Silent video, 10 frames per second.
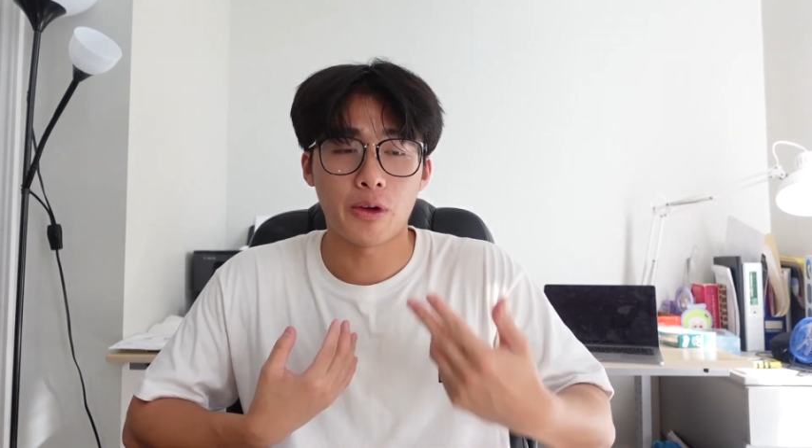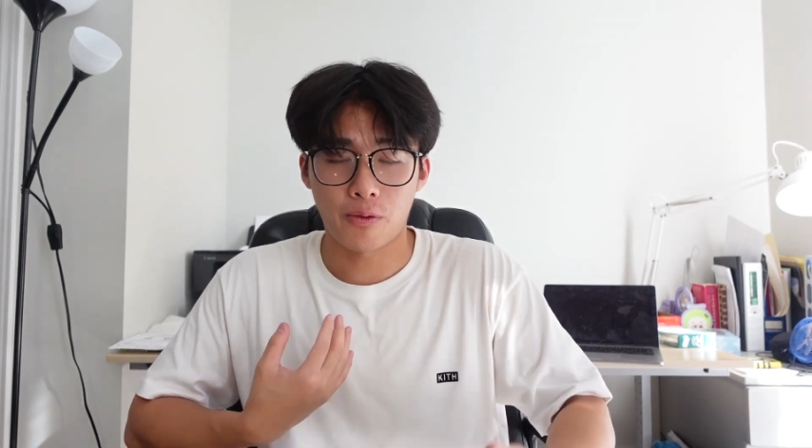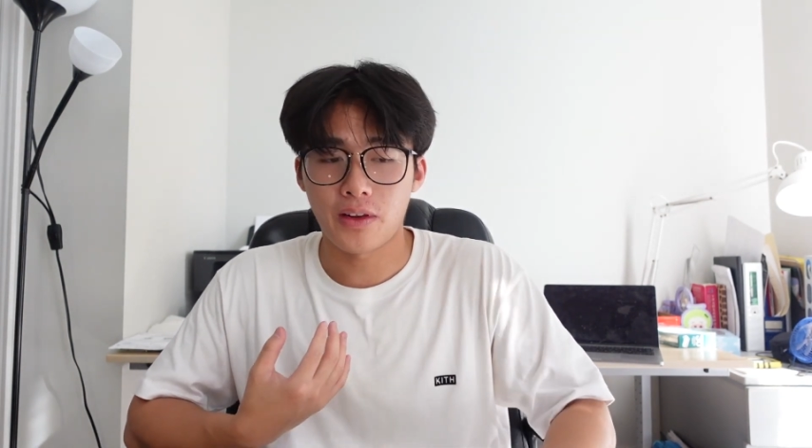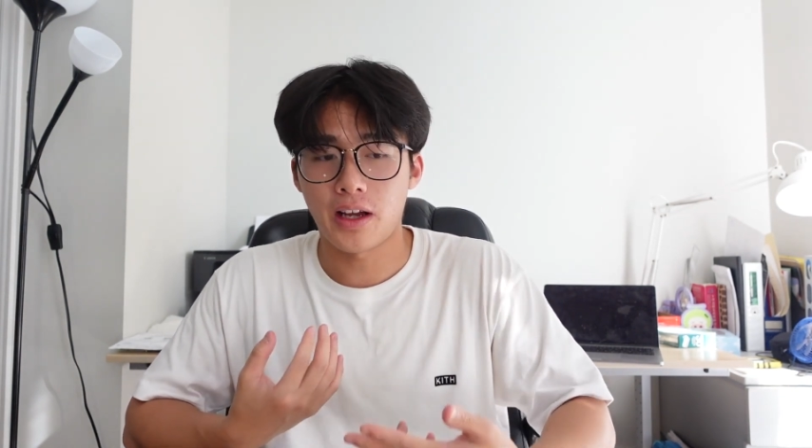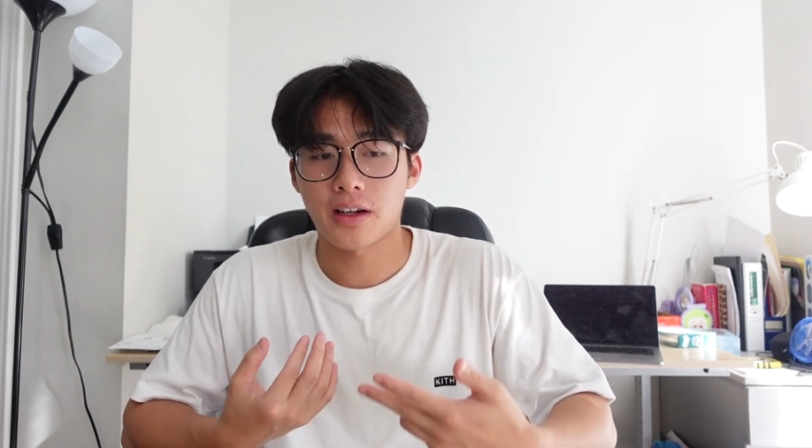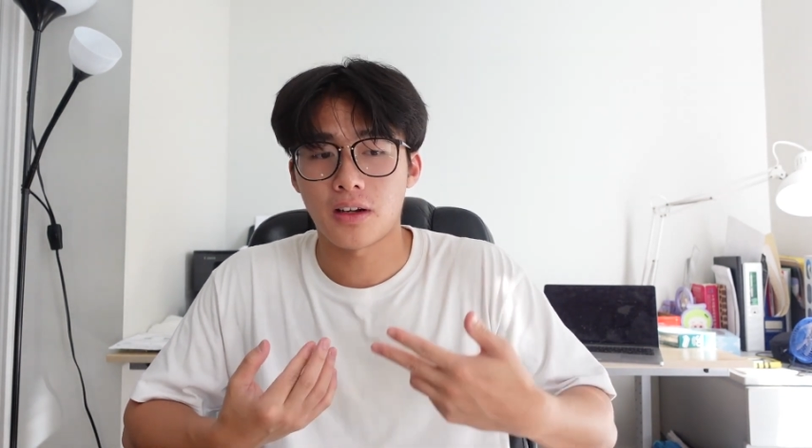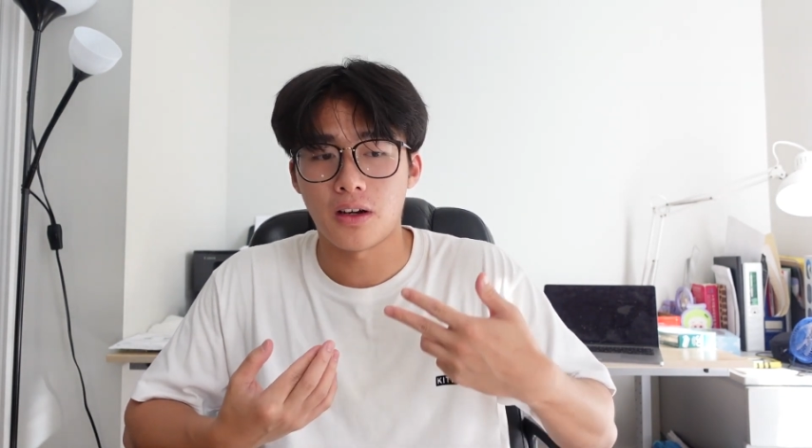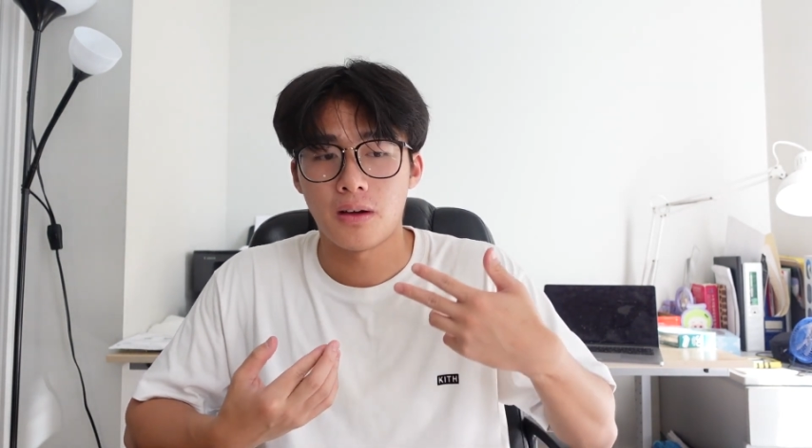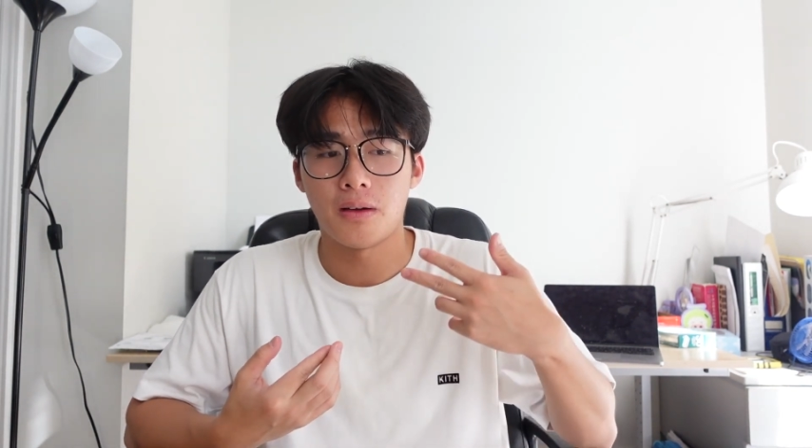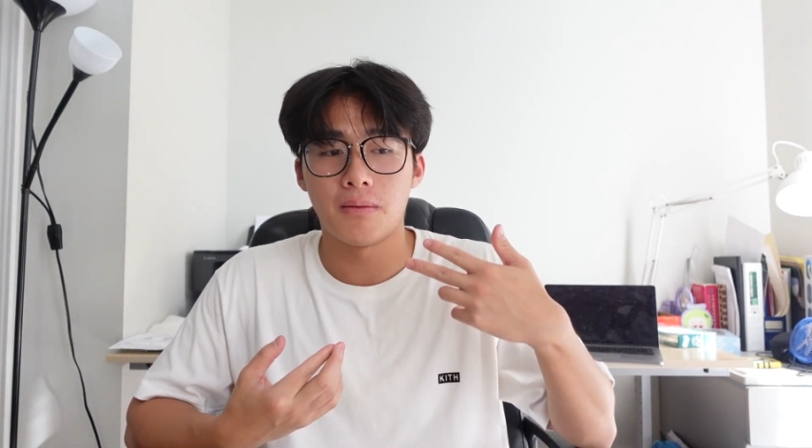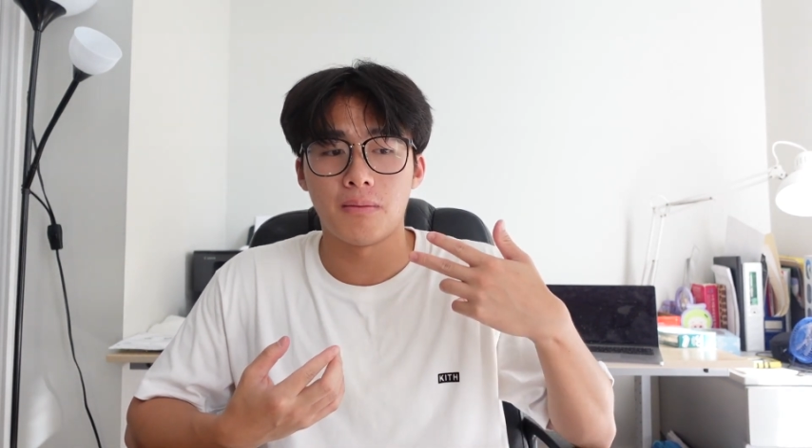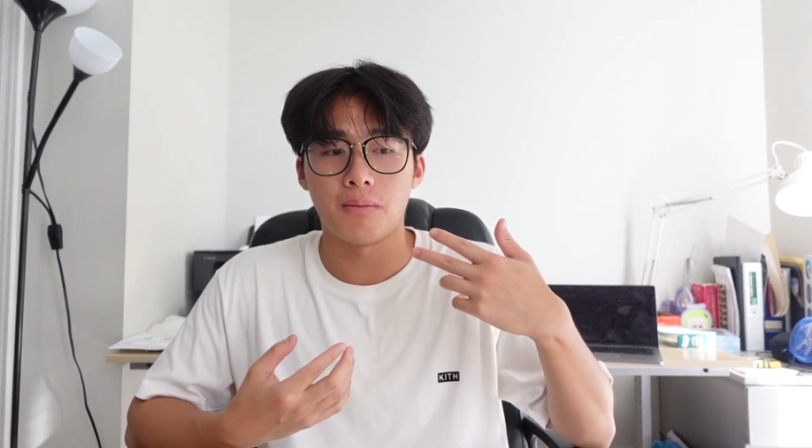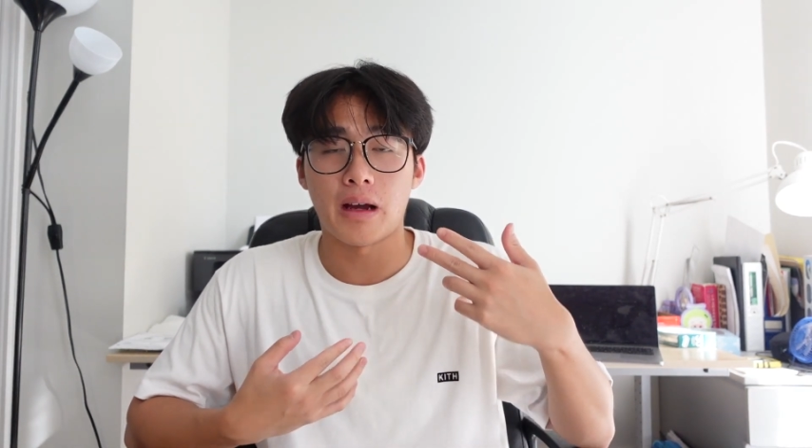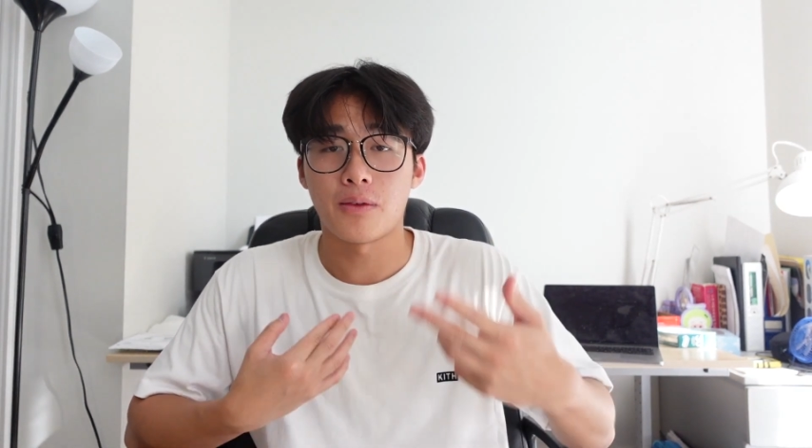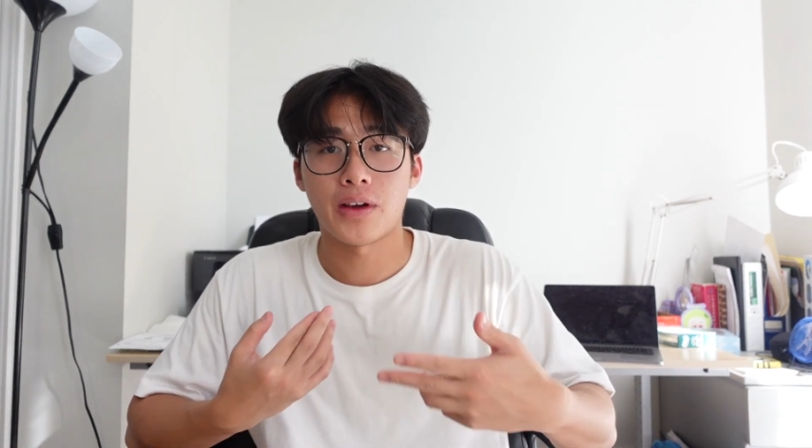reflect on
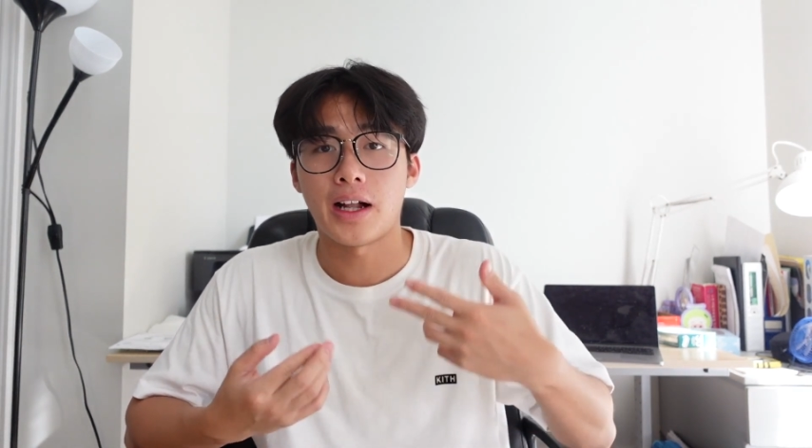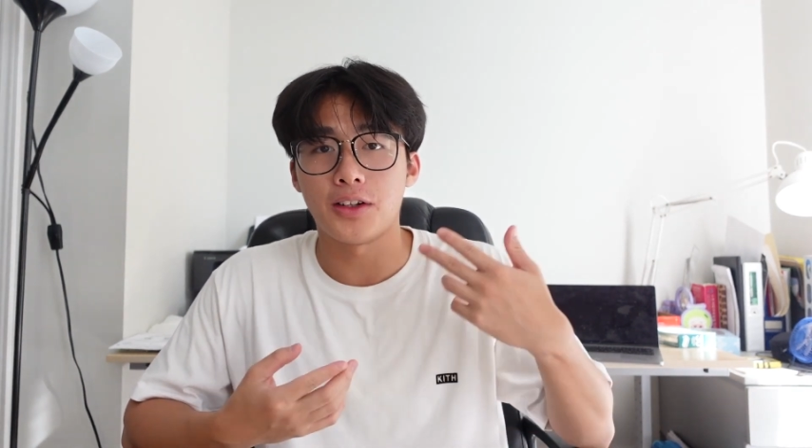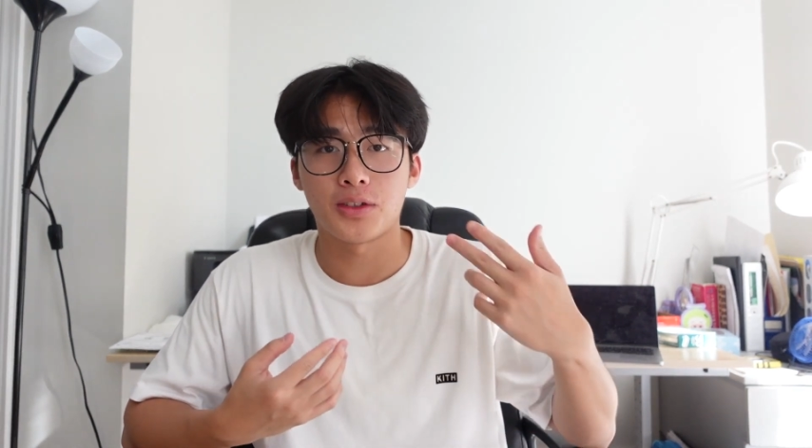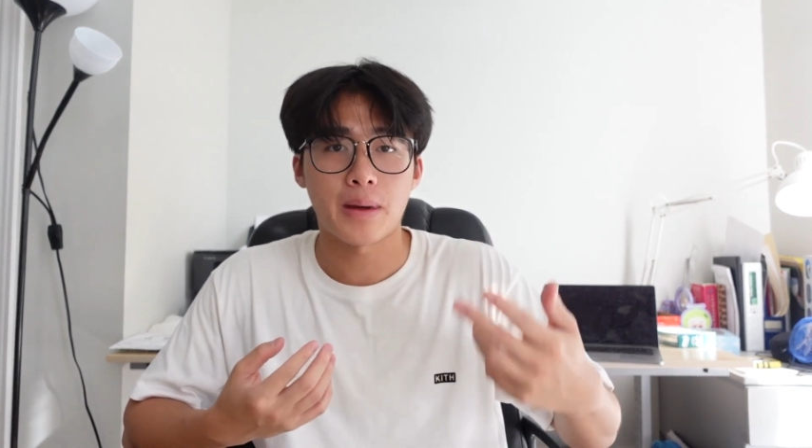my values,